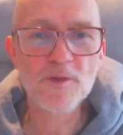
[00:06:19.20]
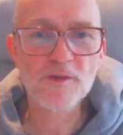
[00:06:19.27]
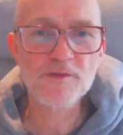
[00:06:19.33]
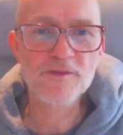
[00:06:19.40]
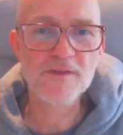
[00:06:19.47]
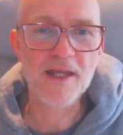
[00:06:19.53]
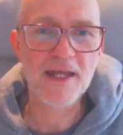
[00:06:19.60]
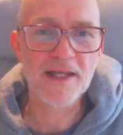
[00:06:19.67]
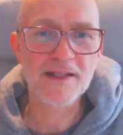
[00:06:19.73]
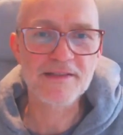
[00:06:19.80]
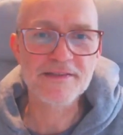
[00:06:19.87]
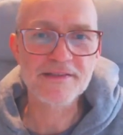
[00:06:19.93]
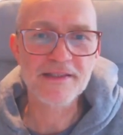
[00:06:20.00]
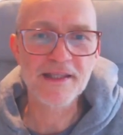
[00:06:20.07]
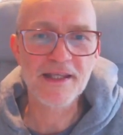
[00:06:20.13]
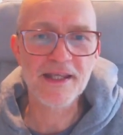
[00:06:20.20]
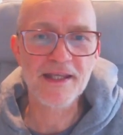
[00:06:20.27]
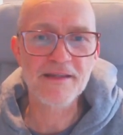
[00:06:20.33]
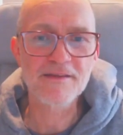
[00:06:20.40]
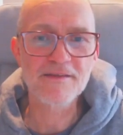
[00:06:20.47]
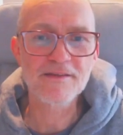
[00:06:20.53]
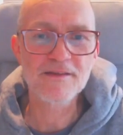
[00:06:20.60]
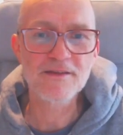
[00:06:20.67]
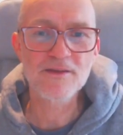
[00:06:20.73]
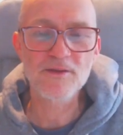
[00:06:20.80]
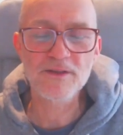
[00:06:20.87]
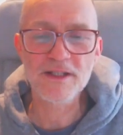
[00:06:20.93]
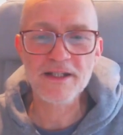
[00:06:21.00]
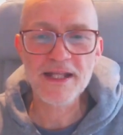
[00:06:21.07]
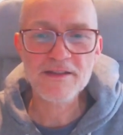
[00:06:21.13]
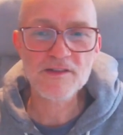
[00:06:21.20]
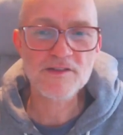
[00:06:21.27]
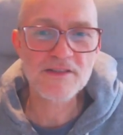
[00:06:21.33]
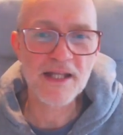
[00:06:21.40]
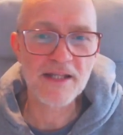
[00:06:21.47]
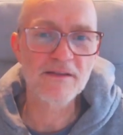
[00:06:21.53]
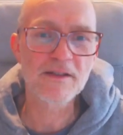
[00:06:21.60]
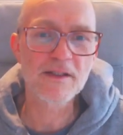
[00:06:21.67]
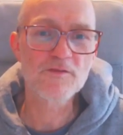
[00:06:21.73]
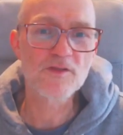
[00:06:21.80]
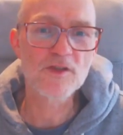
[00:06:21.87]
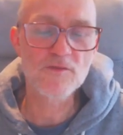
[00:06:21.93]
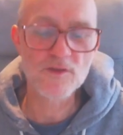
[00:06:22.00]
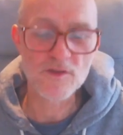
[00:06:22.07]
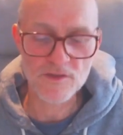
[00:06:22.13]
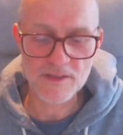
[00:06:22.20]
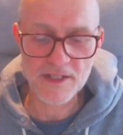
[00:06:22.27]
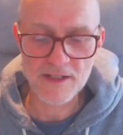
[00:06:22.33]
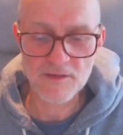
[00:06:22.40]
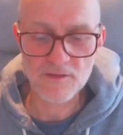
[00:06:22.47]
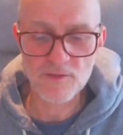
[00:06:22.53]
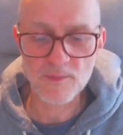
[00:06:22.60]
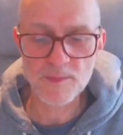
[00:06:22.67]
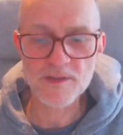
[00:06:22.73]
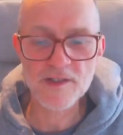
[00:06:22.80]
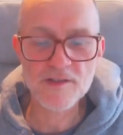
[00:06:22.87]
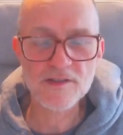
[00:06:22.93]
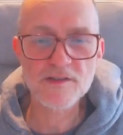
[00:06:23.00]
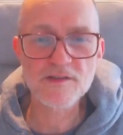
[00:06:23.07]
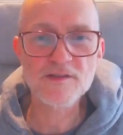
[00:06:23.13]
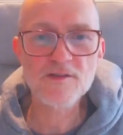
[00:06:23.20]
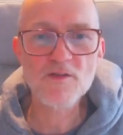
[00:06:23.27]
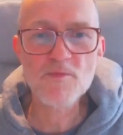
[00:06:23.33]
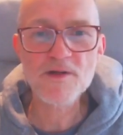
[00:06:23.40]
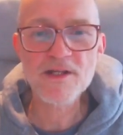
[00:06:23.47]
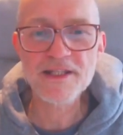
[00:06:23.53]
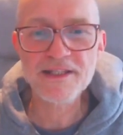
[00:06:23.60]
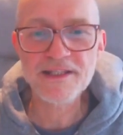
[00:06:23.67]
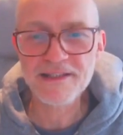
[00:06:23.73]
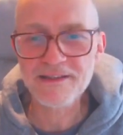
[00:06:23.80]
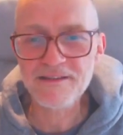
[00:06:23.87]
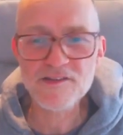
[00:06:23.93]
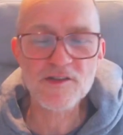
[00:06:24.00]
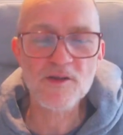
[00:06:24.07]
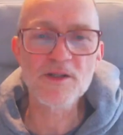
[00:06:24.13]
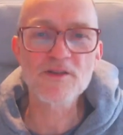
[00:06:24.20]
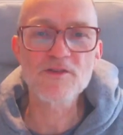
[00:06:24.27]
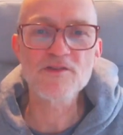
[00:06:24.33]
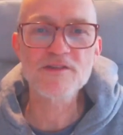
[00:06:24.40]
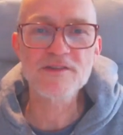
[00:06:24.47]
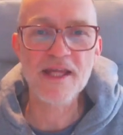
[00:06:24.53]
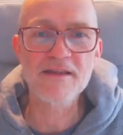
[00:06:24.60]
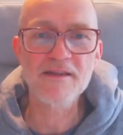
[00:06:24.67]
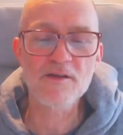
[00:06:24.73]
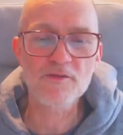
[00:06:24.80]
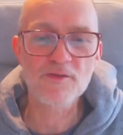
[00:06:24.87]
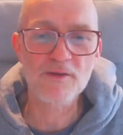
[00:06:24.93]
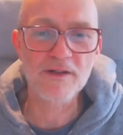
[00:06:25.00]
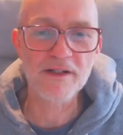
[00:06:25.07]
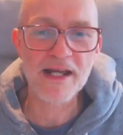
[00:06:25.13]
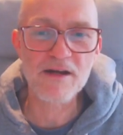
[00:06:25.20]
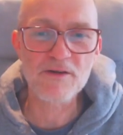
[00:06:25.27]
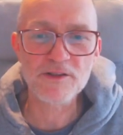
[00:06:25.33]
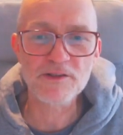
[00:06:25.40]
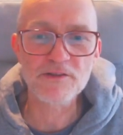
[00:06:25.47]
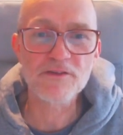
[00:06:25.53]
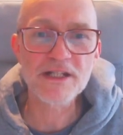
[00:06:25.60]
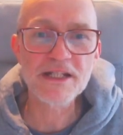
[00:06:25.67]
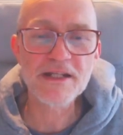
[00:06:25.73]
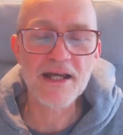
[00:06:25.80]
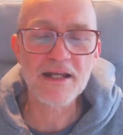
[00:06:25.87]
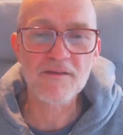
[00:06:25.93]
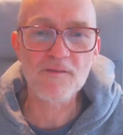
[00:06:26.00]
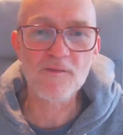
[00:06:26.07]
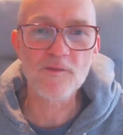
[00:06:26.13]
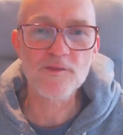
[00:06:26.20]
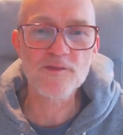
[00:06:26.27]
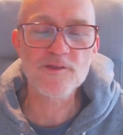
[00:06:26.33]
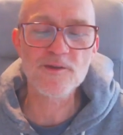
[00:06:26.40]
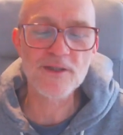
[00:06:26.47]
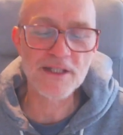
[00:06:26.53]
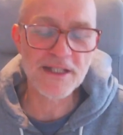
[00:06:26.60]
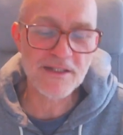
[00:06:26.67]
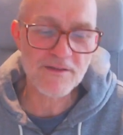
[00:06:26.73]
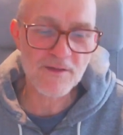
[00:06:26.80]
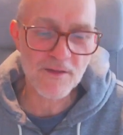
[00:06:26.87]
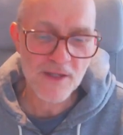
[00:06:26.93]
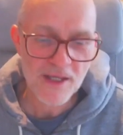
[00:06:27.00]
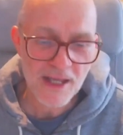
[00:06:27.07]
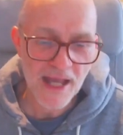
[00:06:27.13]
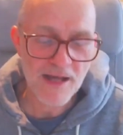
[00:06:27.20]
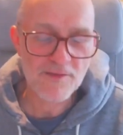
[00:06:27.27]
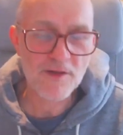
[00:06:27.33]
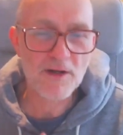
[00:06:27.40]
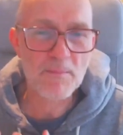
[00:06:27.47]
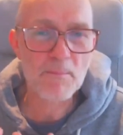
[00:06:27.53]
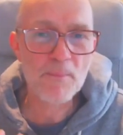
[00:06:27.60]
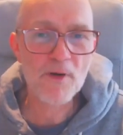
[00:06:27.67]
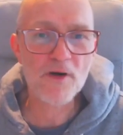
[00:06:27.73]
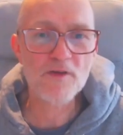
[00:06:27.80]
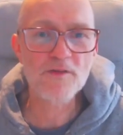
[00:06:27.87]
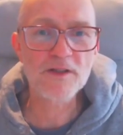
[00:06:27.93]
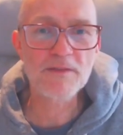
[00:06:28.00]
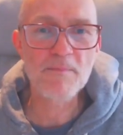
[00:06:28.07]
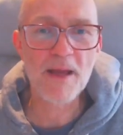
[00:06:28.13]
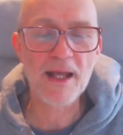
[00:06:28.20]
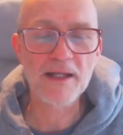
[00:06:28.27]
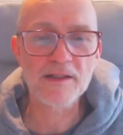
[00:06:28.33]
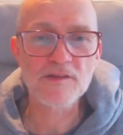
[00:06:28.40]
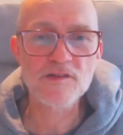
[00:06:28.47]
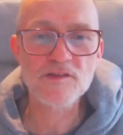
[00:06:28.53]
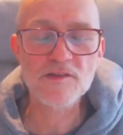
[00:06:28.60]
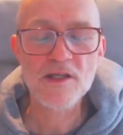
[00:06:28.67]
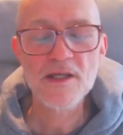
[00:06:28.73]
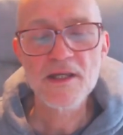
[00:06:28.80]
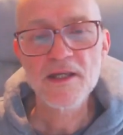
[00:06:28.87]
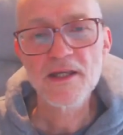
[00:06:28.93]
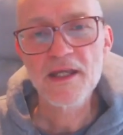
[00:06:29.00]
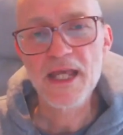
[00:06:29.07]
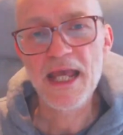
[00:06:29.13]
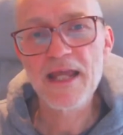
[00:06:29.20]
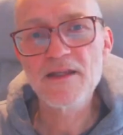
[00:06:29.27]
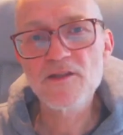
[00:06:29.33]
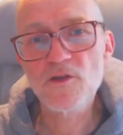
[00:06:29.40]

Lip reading: of text, and the letters, then if you stand from a distance, nobody is going to stand there for an hour to read at all. So you need to have a perfect balance. And